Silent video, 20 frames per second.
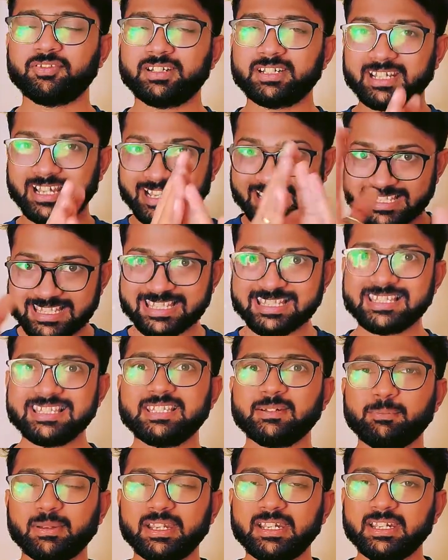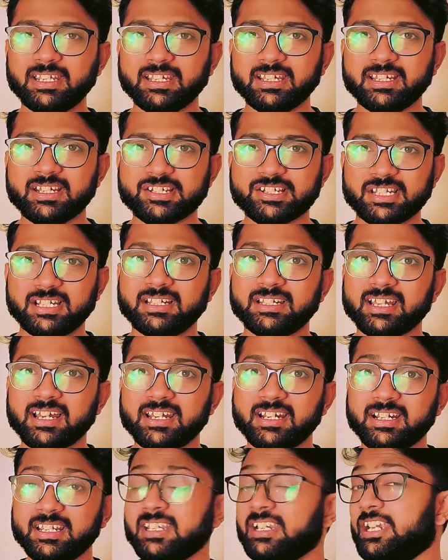it and see the painting in its
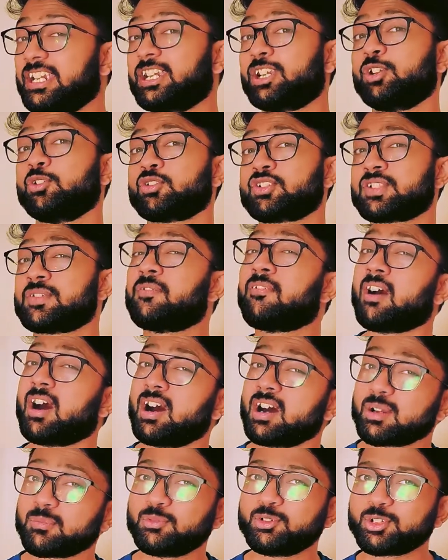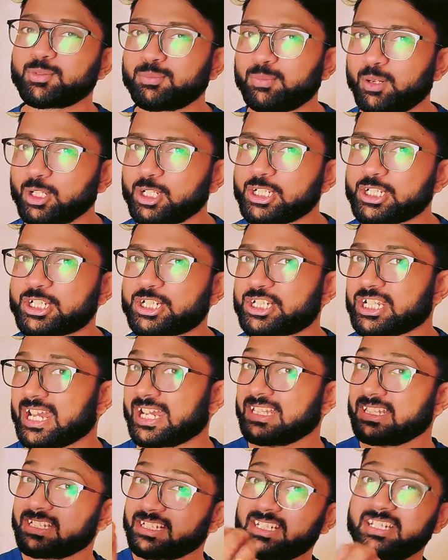entirety, it looks far more polished
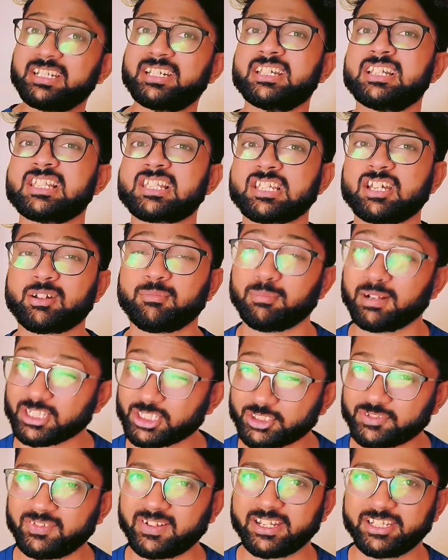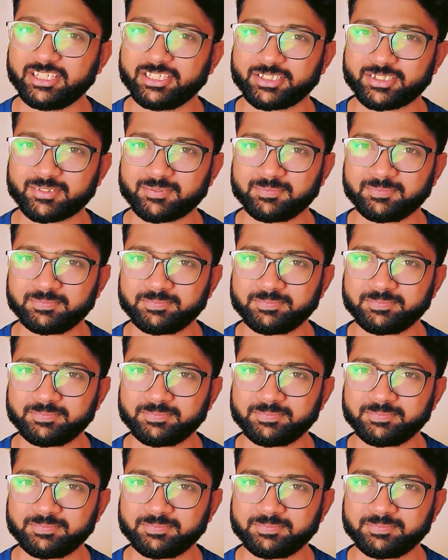and the details are much finer.